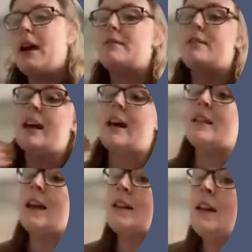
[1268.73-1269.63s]
about it,
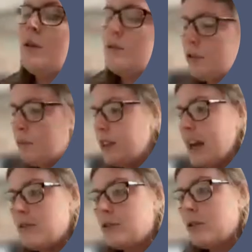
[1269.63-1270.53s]
and then
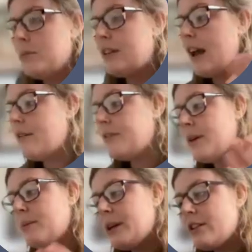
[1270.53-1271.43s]
something else comes out
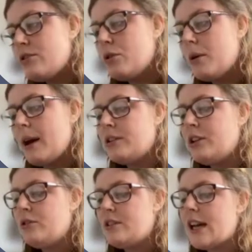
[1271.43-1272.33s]
and then we get taught about a
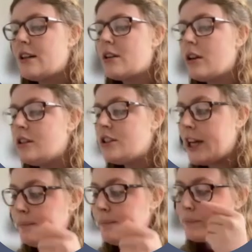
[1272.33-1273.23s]
new
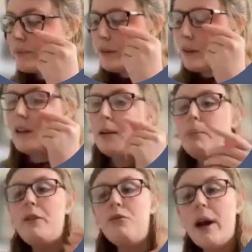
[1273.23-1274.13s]
technology.
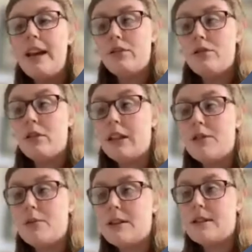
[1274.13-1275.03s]
But if we're
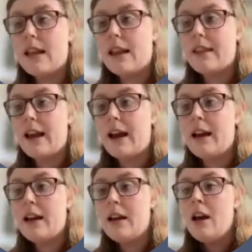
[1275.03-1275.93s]
struggling to understand
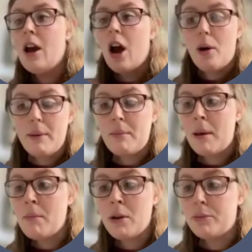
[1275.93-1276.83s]
that, our
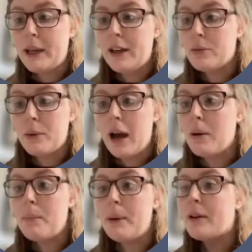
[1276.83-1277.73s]
women must be as
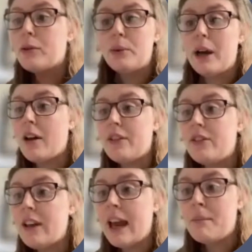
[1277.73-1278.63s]
well, because we are the
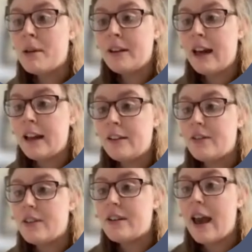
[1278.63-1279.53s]
same at the end
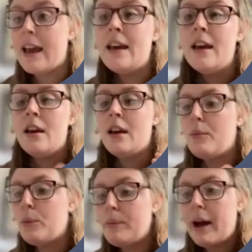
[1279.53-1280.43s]
of the day.
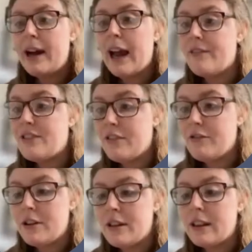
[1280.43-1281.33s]
We might have
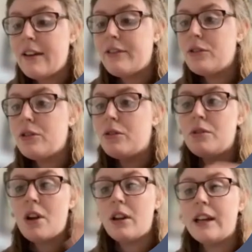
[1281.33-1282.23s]
different levels
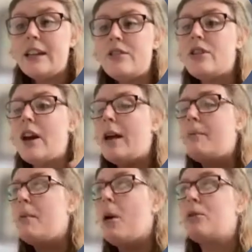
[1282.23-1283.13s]
of knowledge
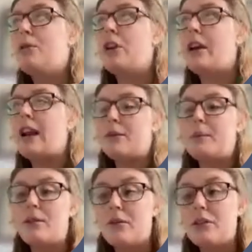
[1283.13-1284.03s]
on certain
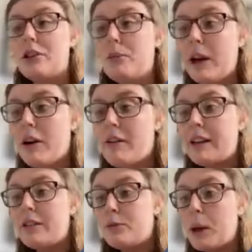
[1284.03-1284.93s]
aspects. Obviously, we are
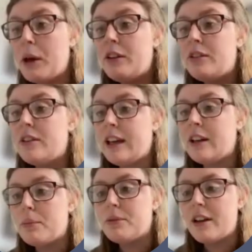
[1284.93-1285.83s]
experts
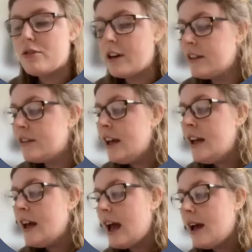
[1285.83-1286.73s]
in obstetrics,
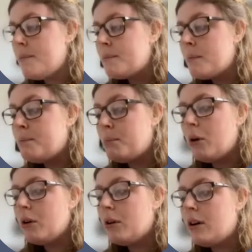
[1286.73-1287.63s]

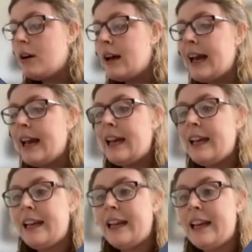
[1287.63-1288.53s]
but
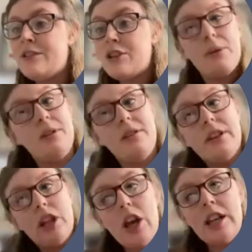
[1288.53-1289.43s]
in terms
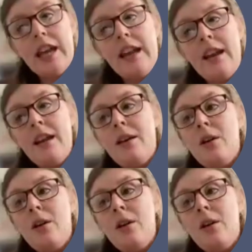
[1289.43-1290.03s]
of learning,